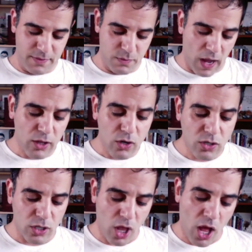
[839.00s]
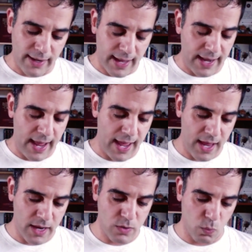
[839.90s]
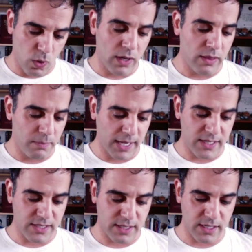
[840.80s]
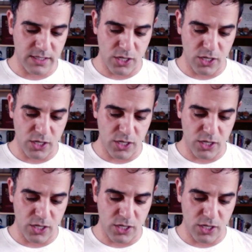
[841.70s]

I learned a lot. And one of the biggest things that